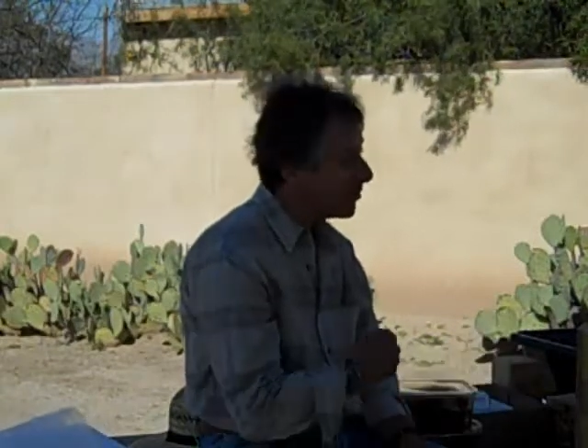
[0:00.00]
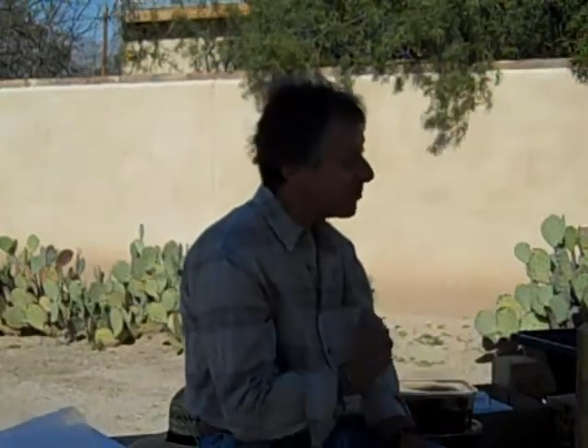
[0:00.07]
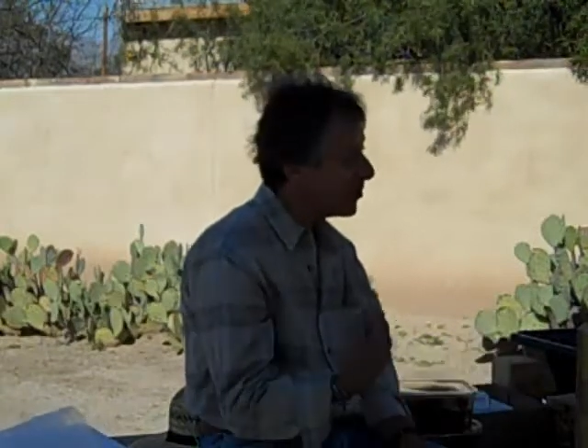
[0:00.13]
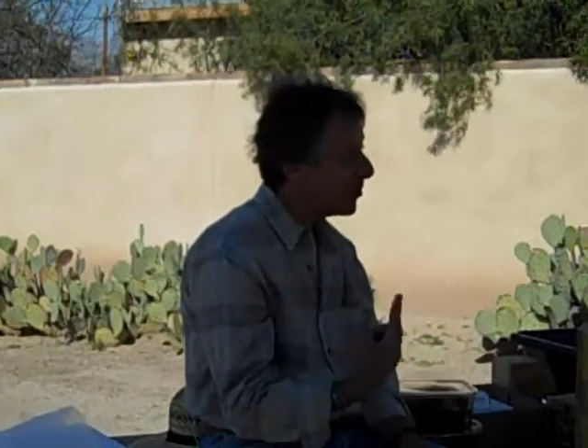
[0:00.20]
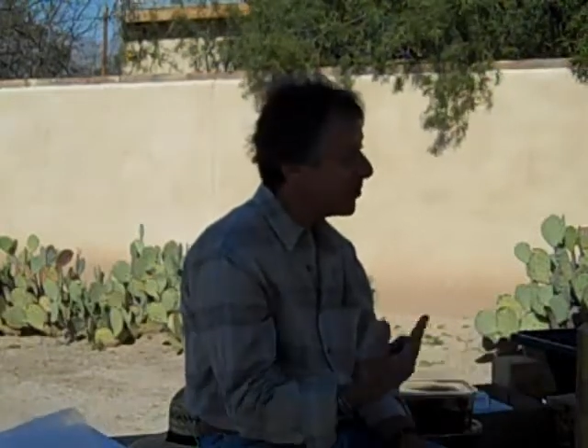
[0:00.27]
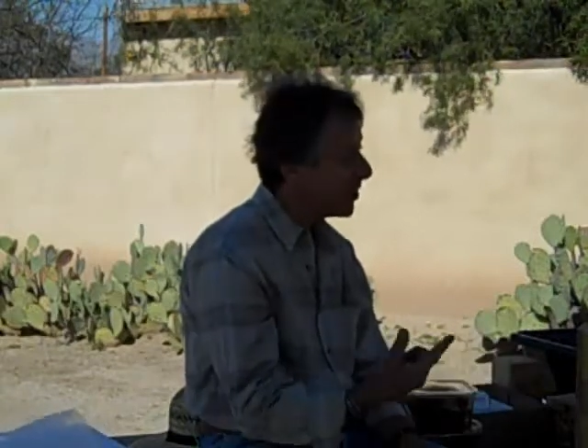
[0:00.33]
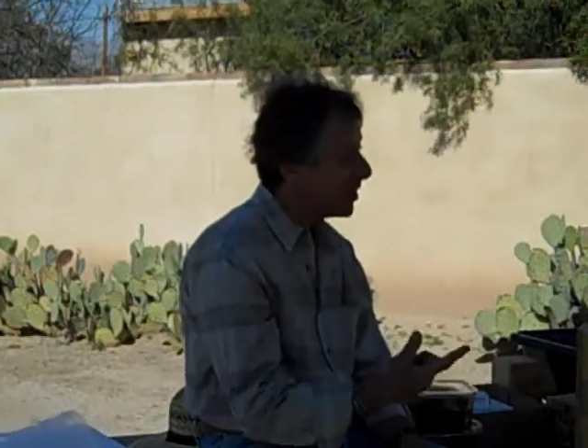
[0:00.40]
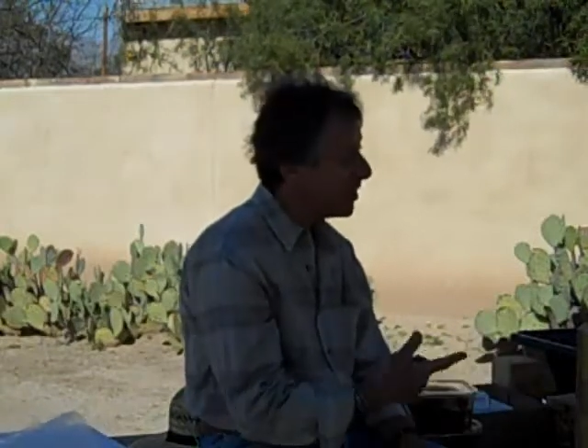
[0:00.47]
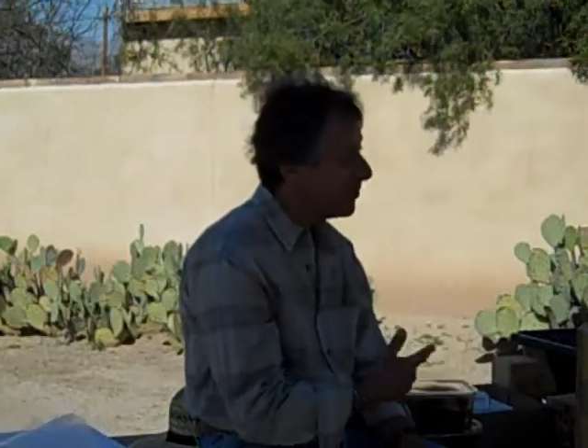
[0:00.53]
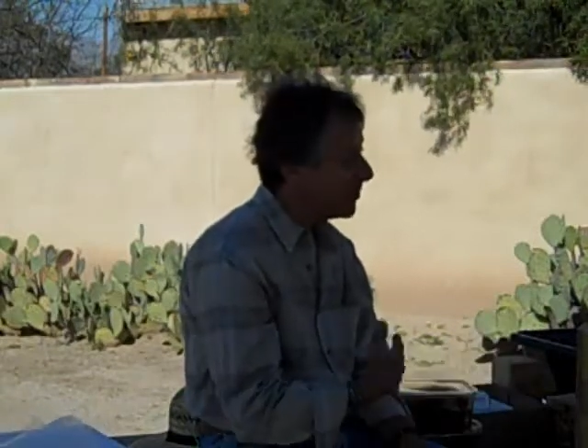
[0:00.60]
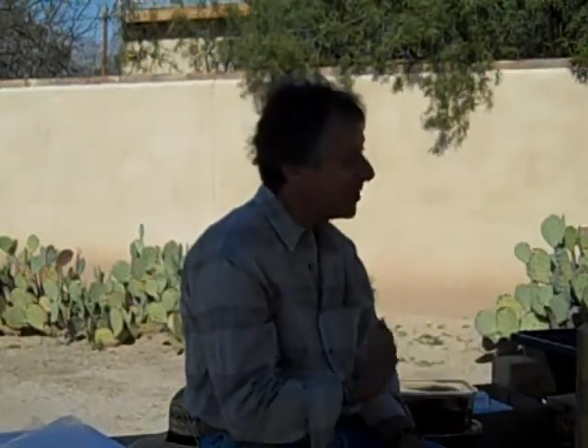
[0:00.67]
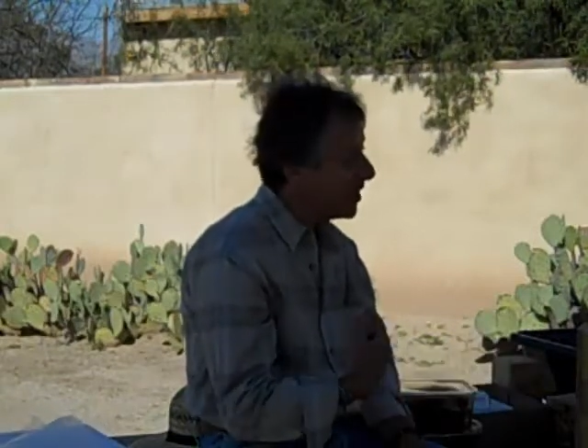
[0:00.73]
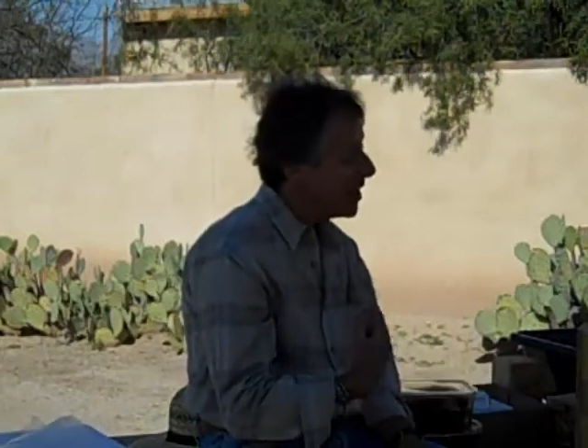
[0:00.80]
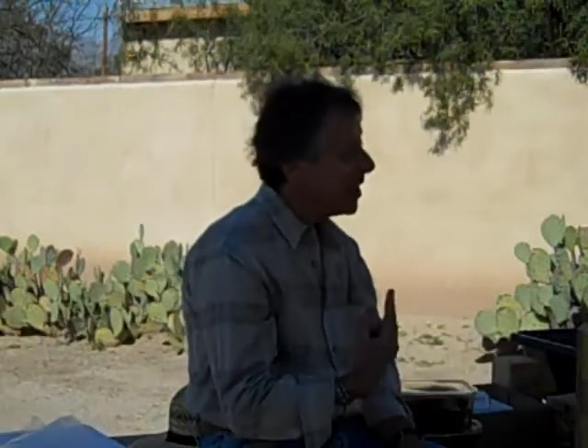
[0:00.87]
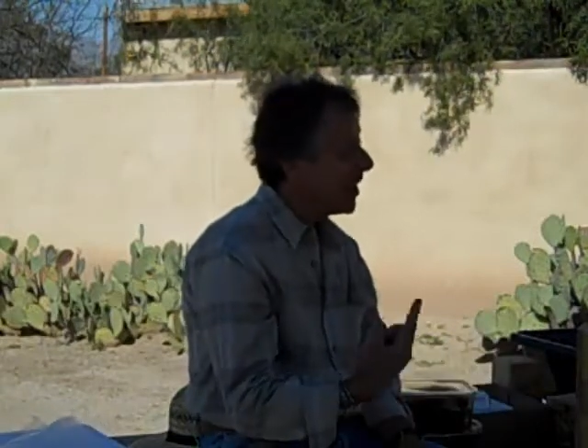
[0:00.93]
it through it,
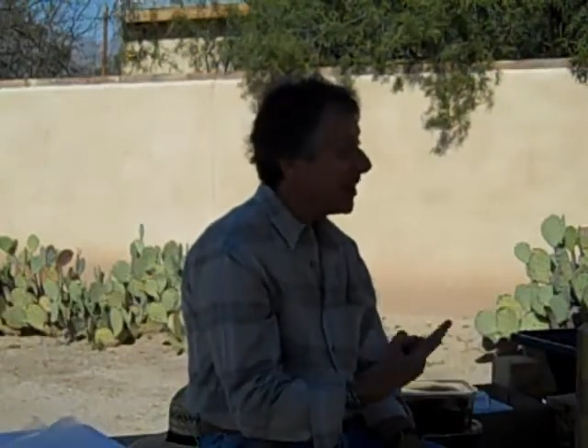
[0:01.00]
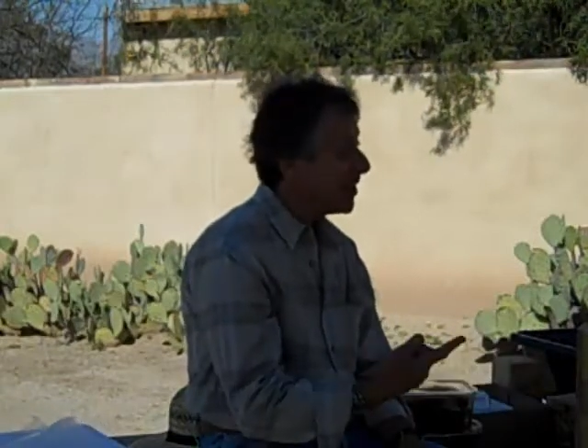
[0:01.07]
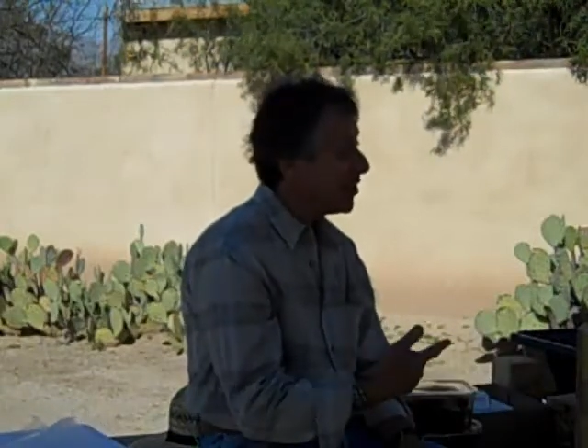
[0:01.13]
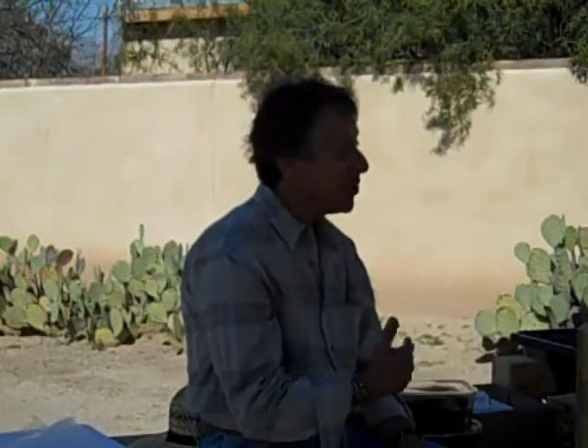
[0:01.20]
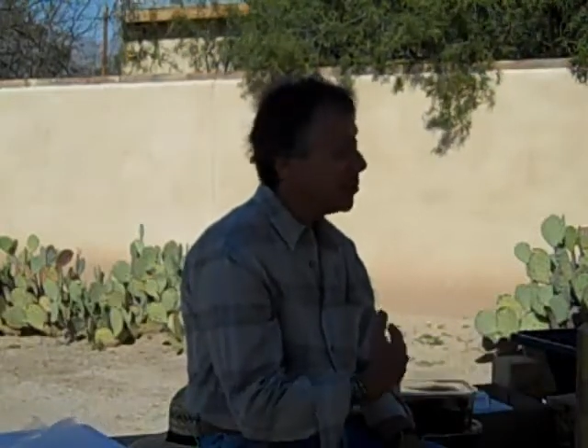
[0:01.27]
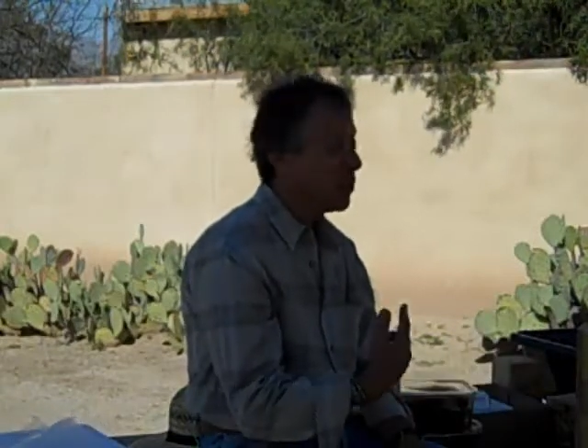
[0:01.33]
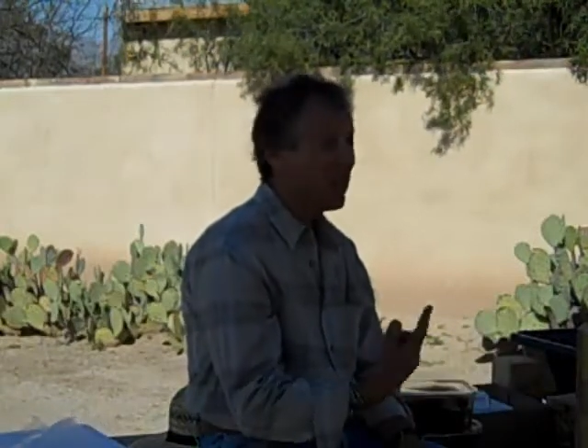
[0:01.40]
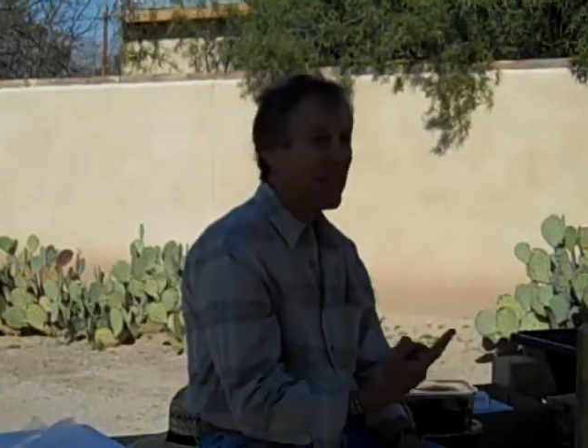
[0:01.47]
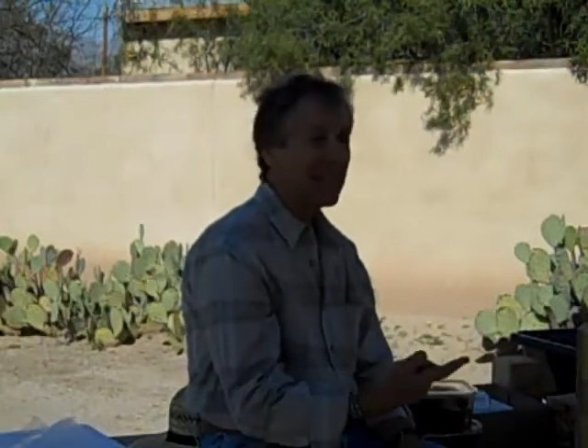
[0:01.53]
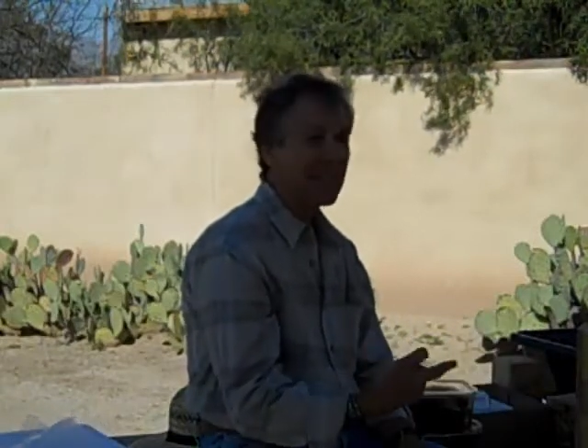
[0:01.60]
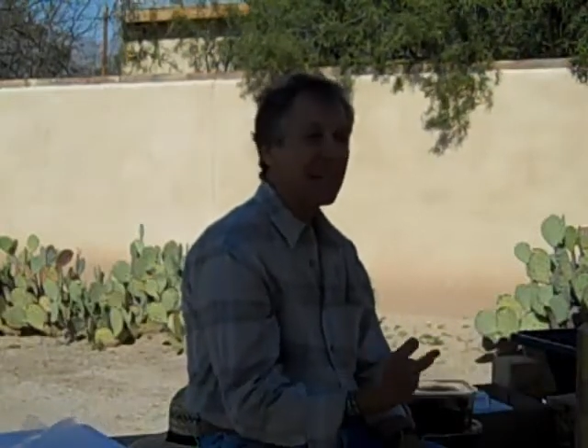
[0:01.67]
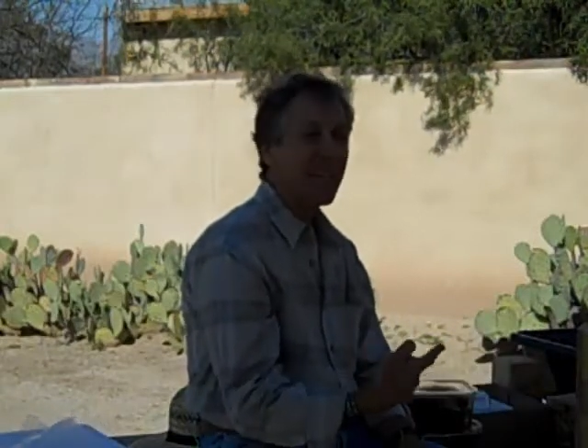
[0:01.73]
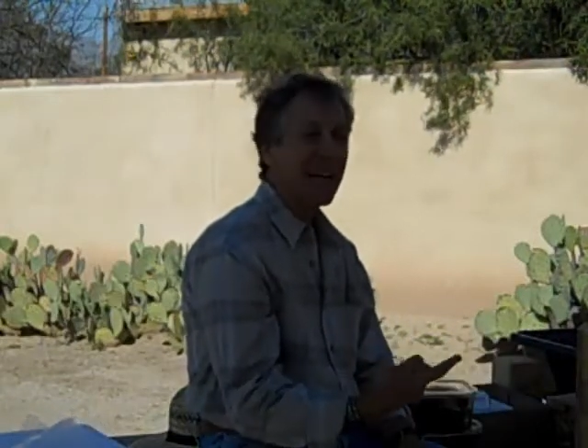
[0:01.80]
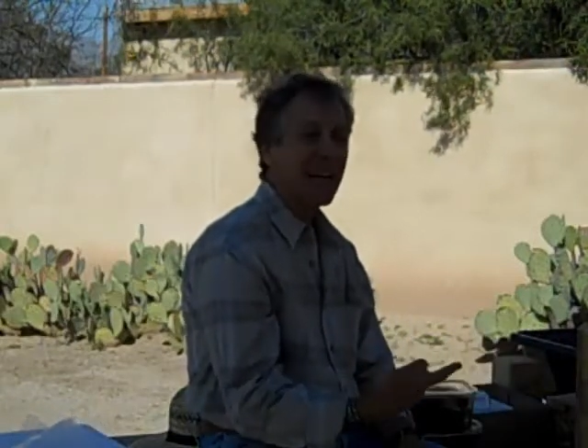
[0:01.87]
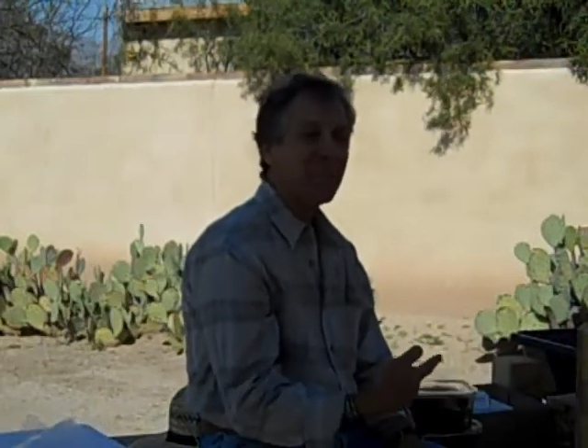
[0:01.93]
I can cool that
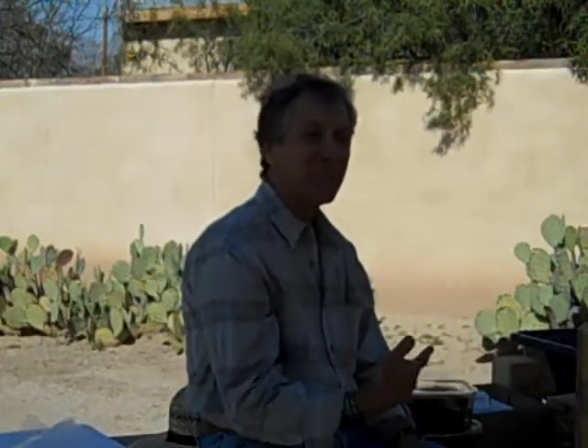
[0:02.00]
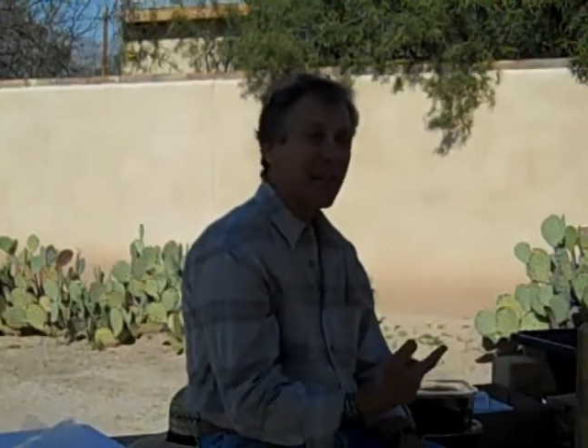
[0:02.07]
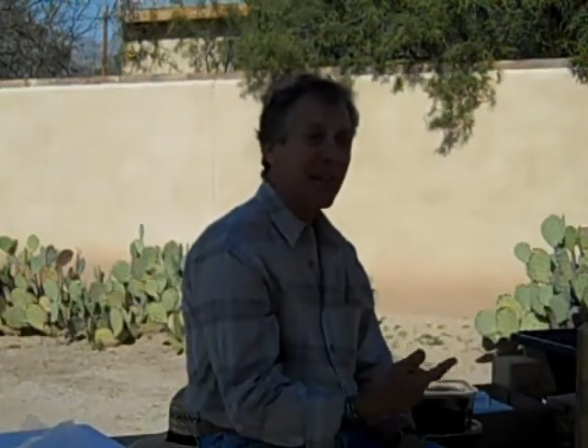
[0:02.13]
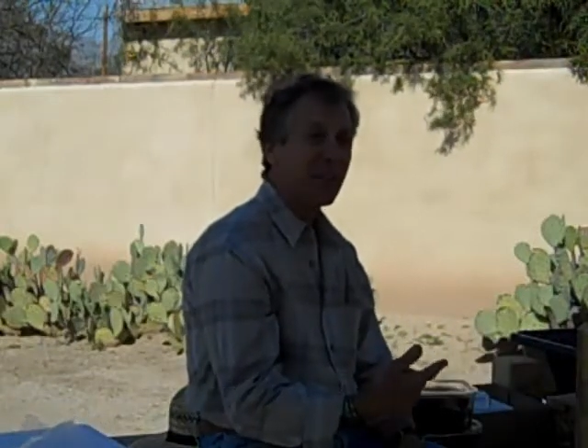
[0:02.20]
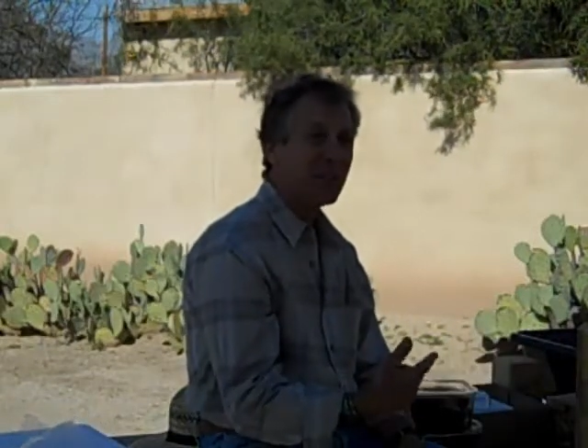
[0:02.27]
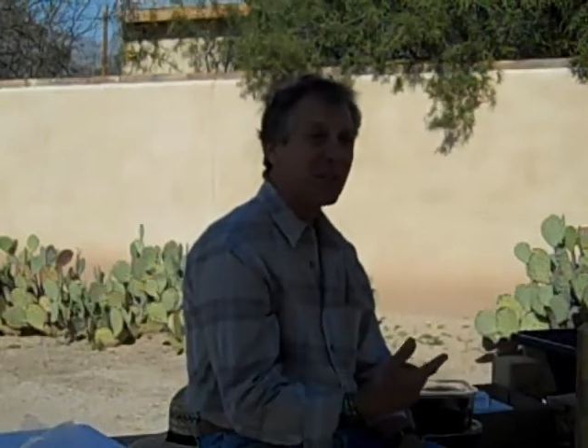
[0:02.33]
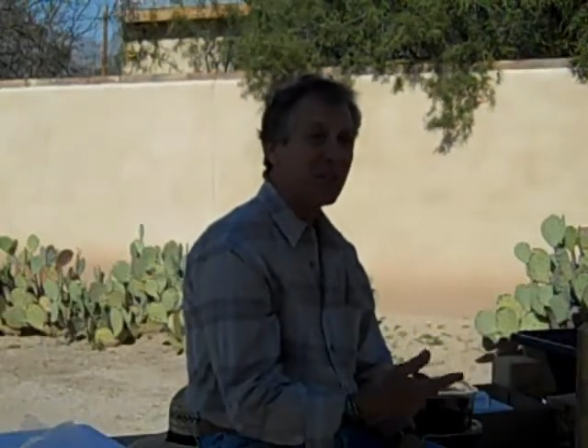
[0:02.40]
slab down